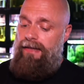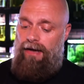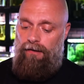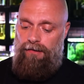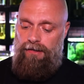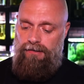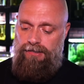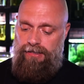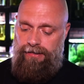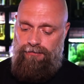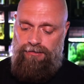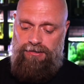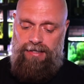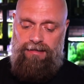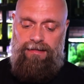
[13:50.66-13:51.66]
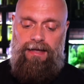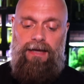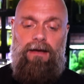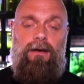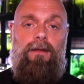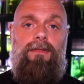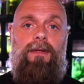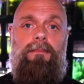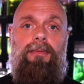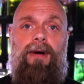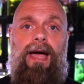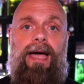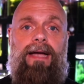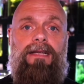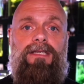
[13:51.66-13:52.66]
get some free ones for
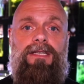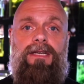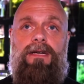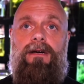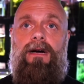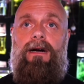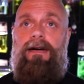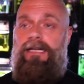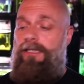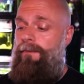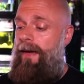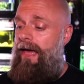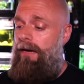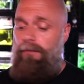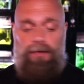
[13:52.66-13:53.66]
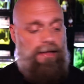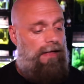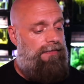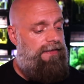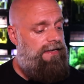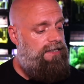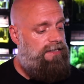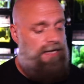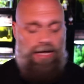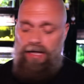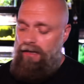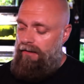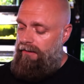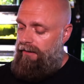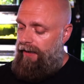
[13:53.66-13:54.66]
some other tanks. Just do your
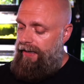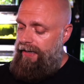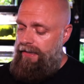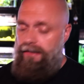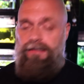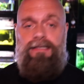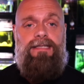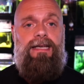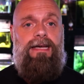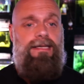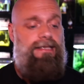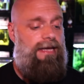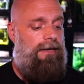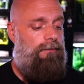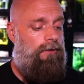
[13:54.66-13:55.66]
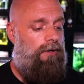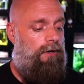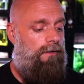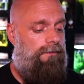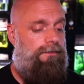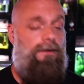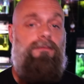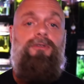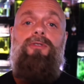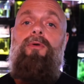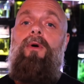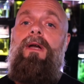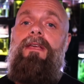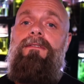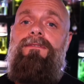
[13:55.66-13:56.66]
research, look at the lights that
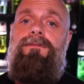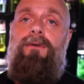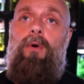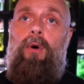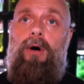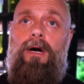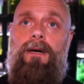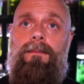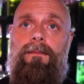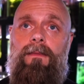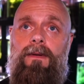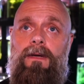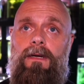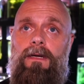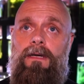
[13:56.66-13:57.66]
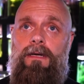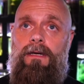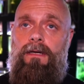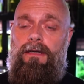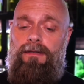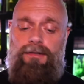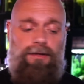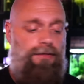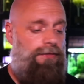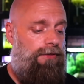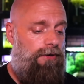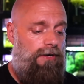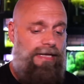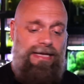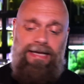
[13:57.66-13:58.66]
say that they're great for plants,
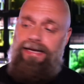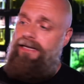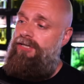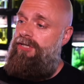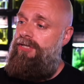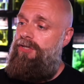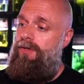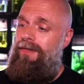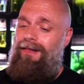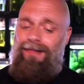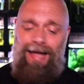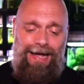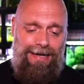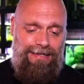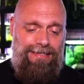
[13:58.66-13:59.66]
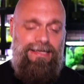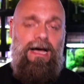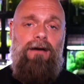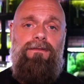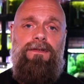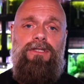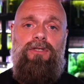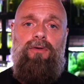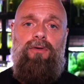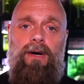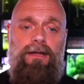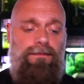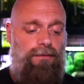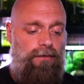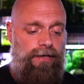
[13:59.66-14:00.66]
and make sure that you're getting the optimal
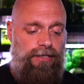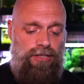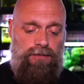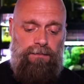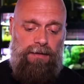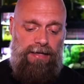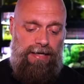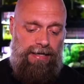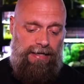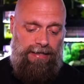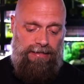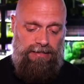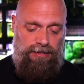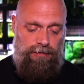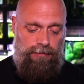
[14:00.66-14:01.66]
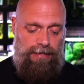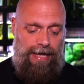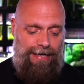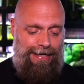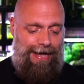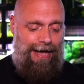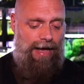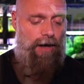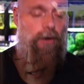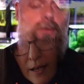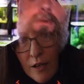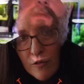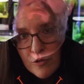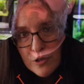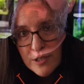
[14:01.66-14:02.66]
of light without being too much light
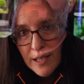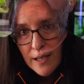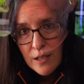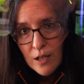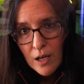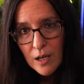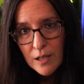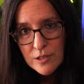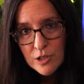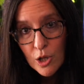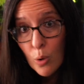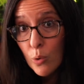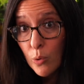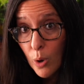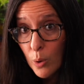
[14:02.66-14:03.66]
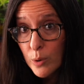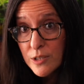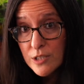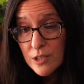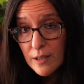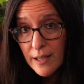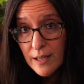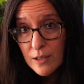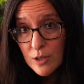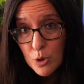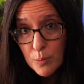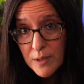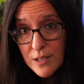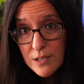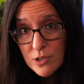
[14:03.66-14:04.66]
for say slow growers like
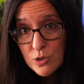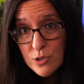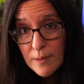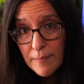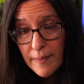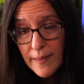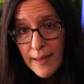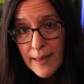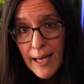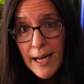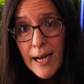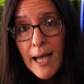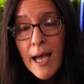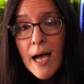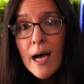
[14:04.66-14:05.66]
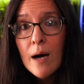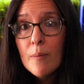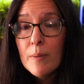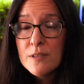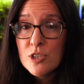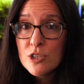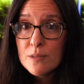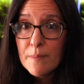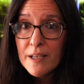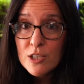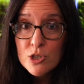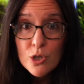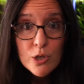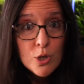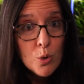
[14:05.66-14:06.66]
Anubias or something like that. But just make
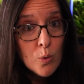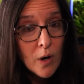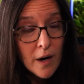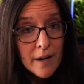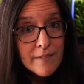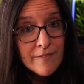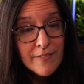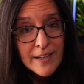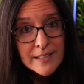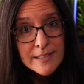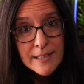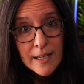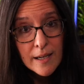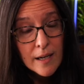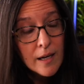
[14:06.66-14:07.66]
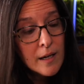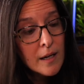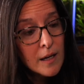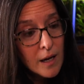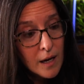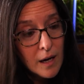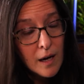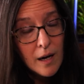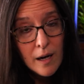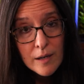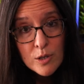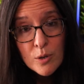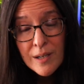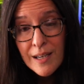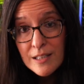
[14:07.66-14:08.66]
sure you are investing.
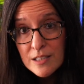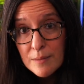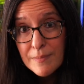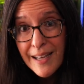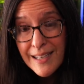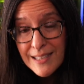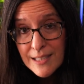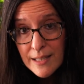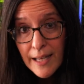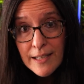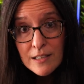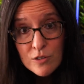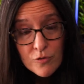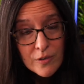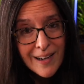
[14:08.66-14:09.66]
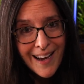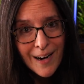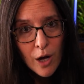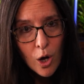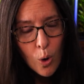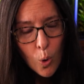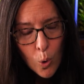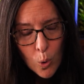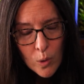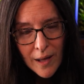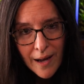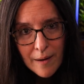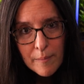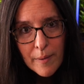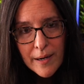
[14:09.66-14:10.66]
You can get some nice lights for not a whole
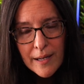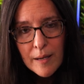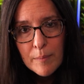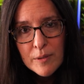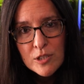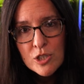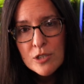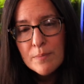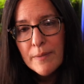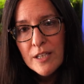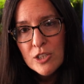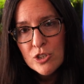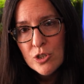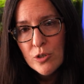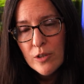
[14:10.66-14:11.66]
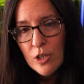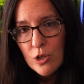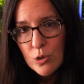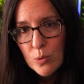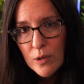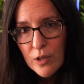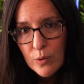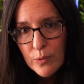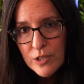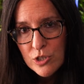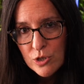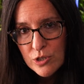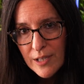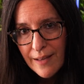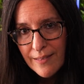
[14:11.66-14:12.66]
lot of money, but just make sure that you're doing your
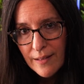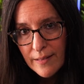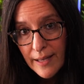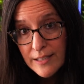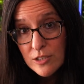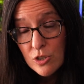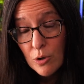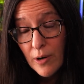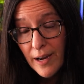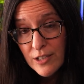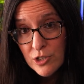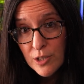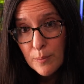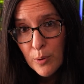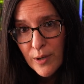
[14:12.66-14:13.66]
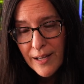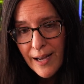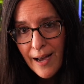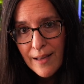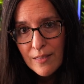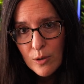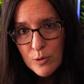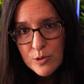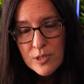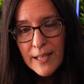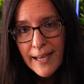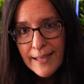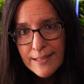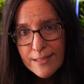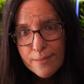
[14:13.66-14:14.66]
research on the lights you're actually putting on those
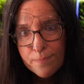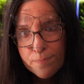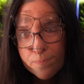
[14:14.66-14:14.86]
tanks.